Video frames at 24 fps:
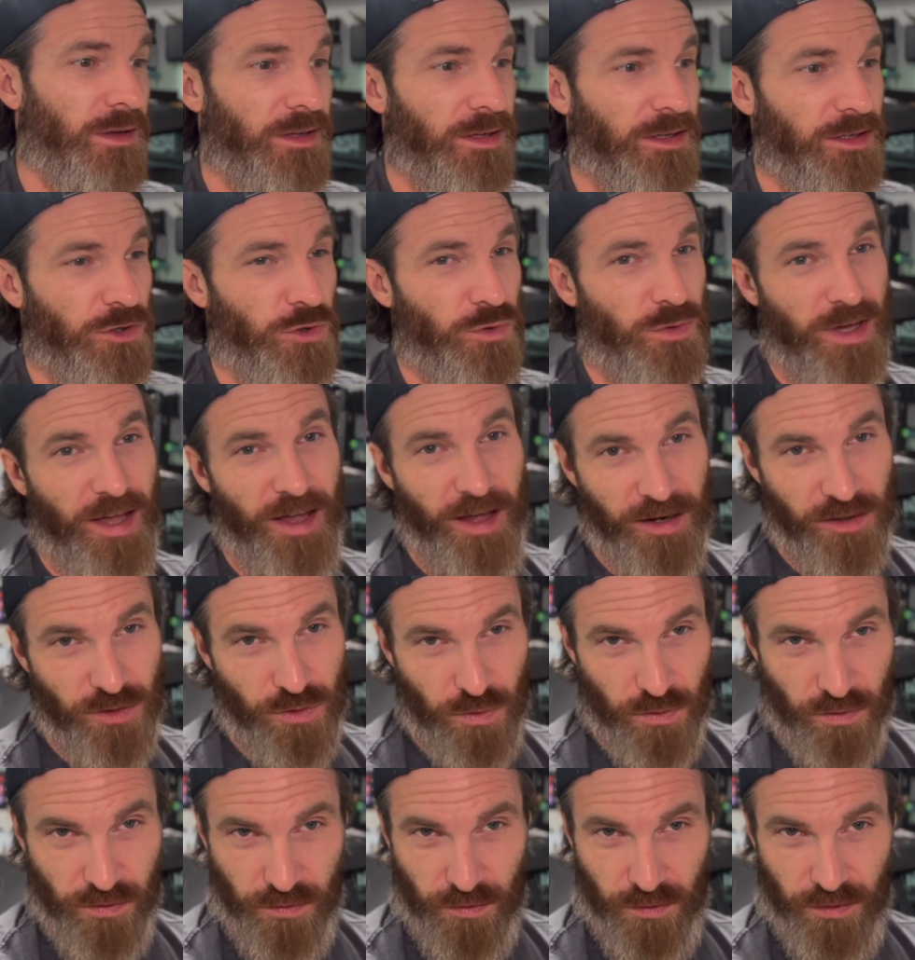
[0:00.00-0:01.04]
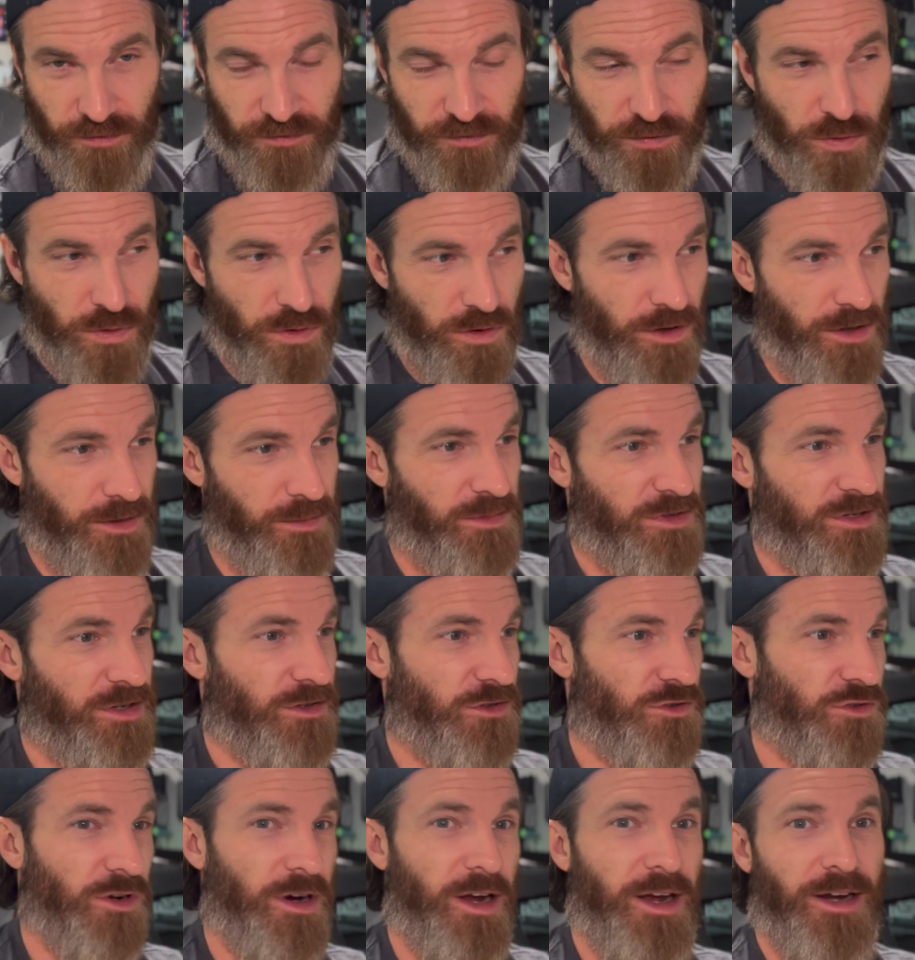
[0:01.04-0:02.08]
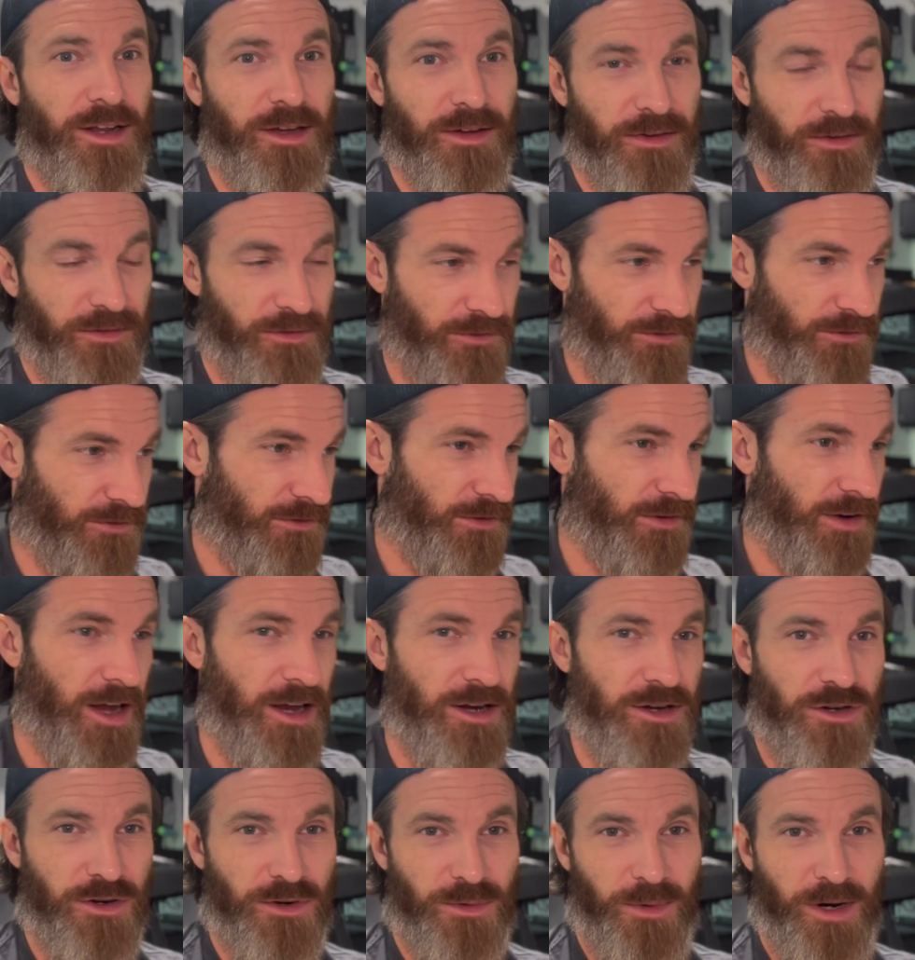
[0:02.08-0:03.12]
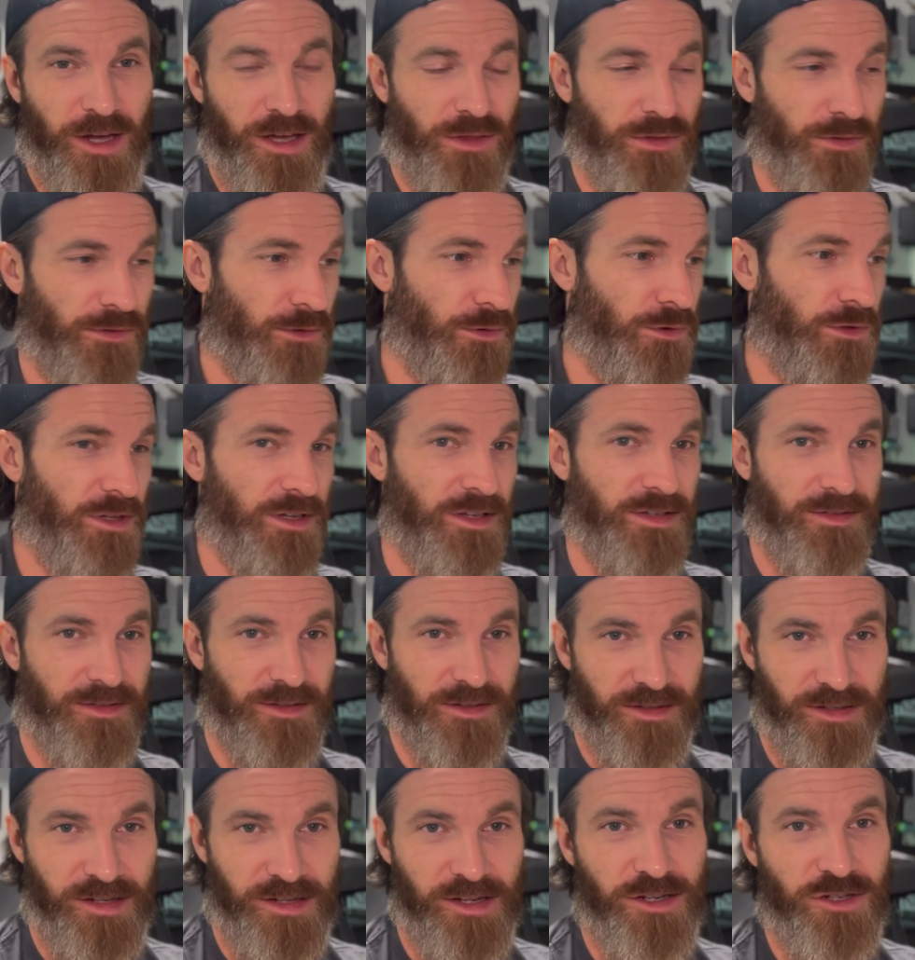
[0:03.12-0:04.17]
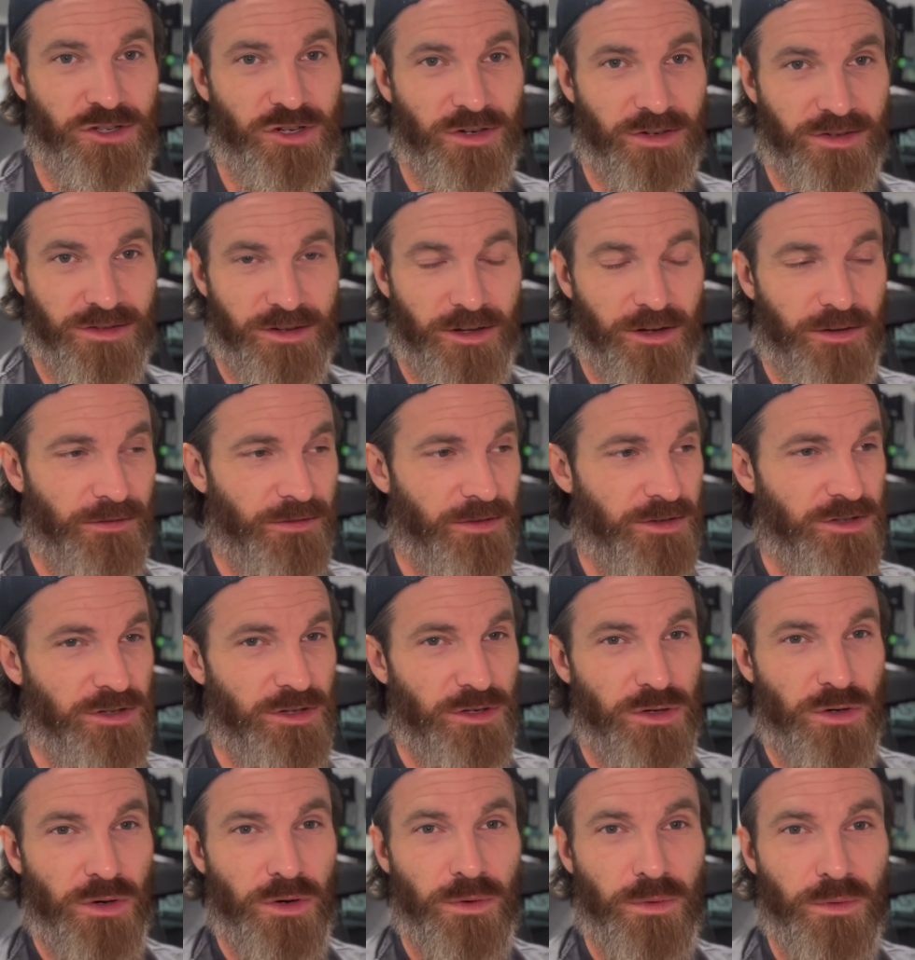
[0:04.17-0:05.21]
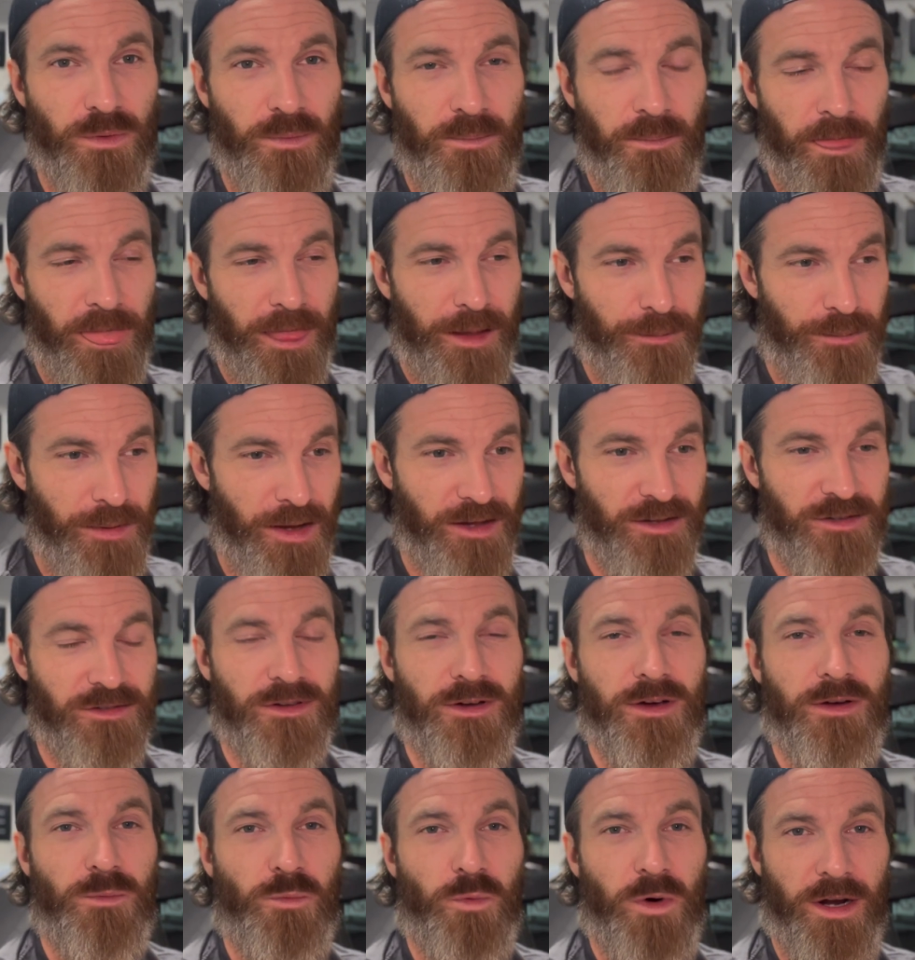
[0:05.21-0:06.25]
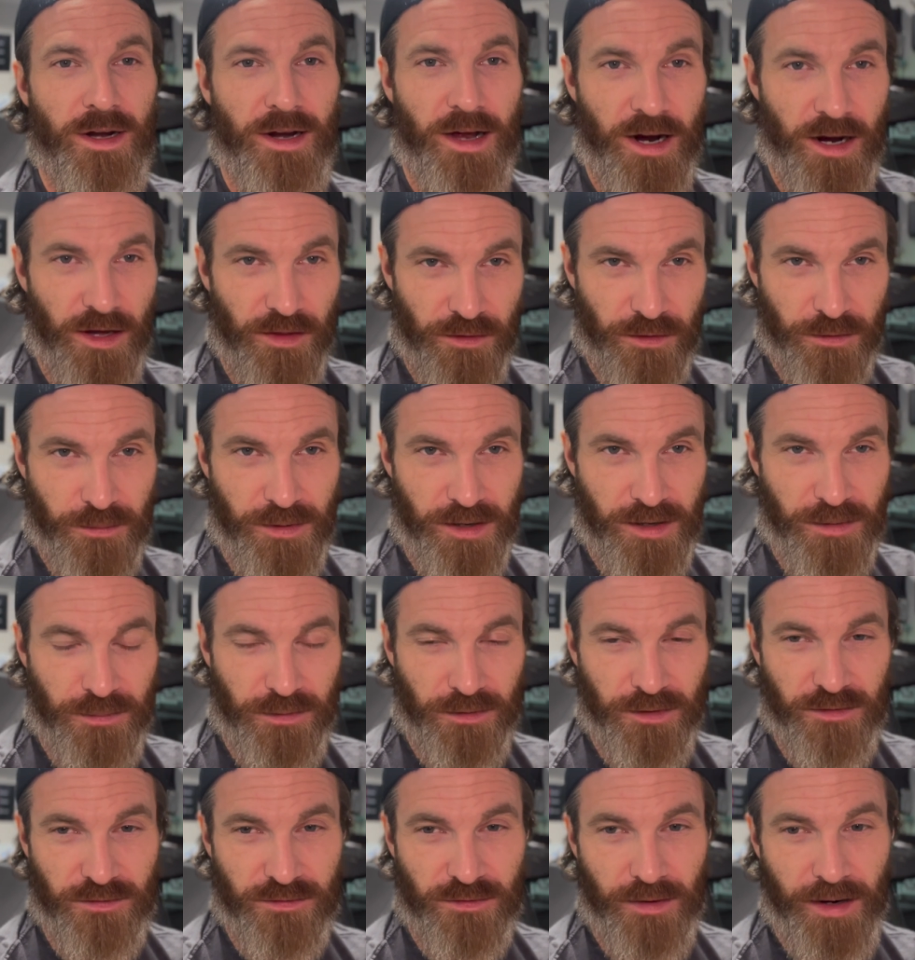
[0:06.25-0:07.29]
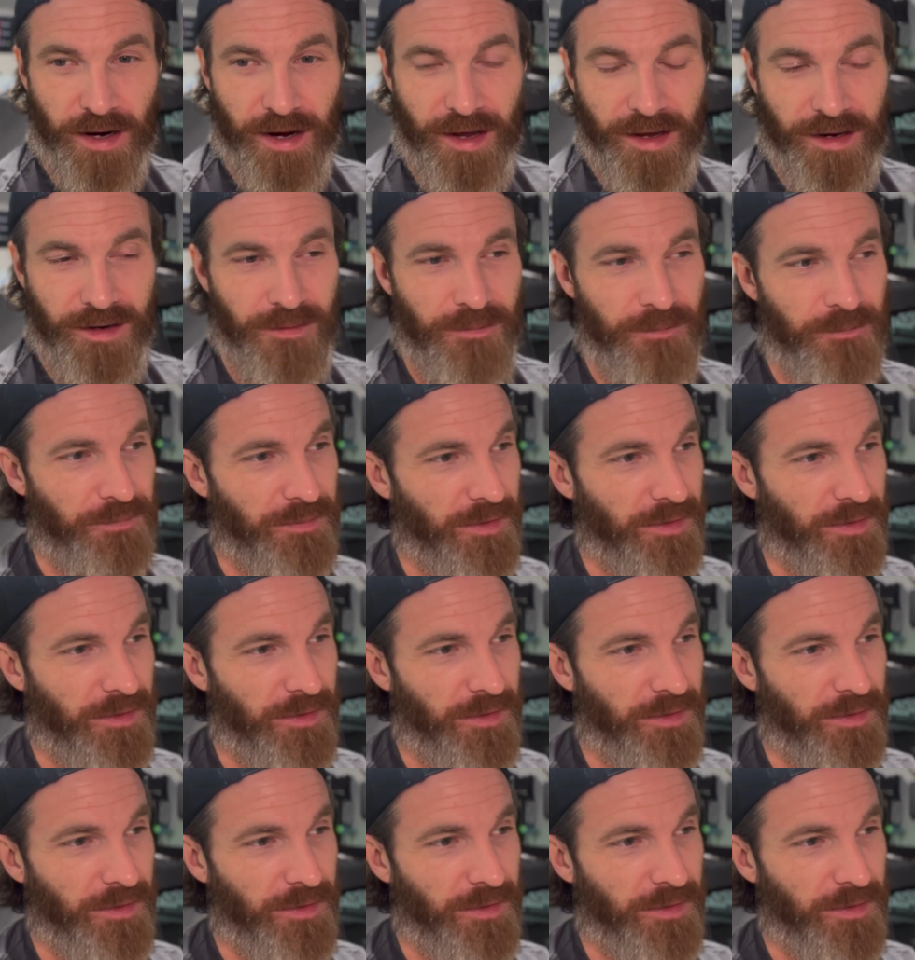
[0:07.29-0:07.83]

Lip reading: You can go through the forums and try to find your way through this and teach yourself as you go based on what other people have ran.